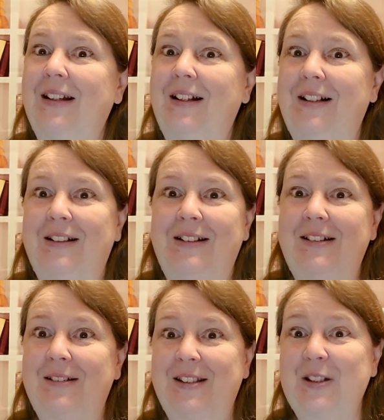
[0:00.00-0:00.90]
Uh,
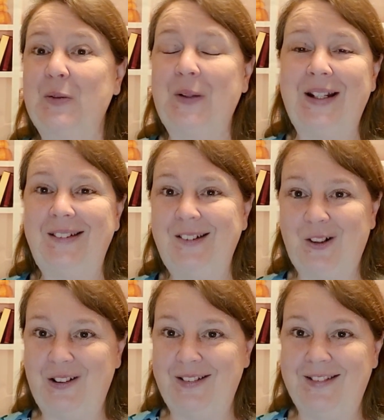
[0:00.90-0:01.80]
still waiting
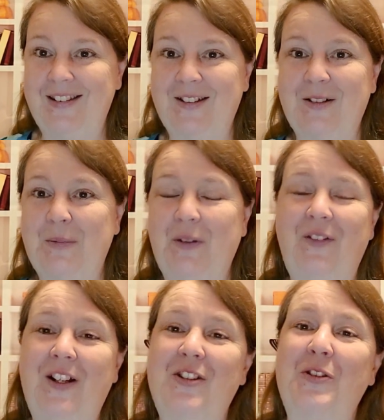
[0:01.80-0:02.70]
on the
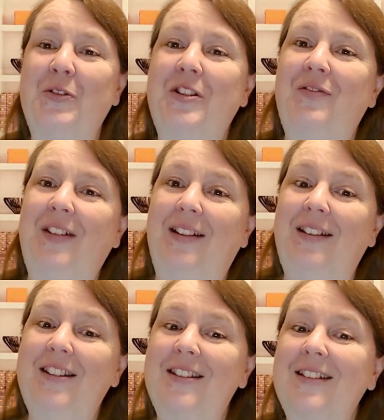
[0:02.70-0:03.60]
professionals to
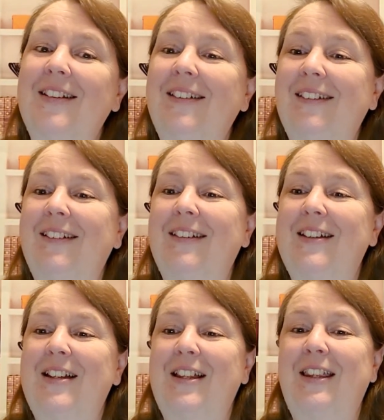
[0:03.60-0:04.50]
finish.
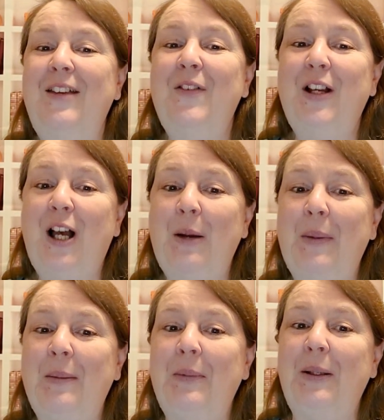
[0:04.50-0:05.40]
Leave a
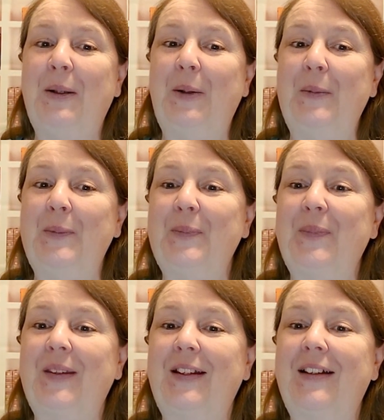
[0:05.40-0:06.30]
comment below
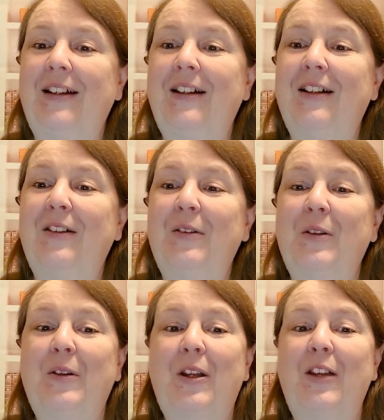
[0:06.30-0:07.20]
uh,
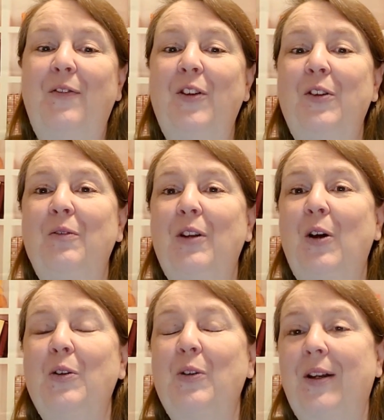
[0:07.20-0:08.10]
if you
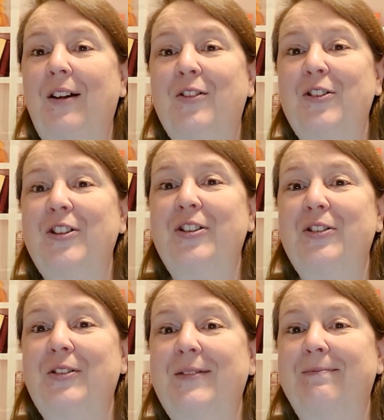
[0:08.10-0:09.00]
know your character's
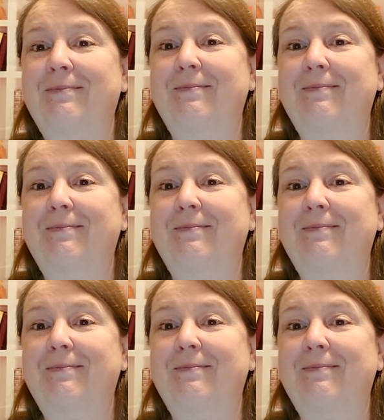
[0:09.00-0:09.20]
history.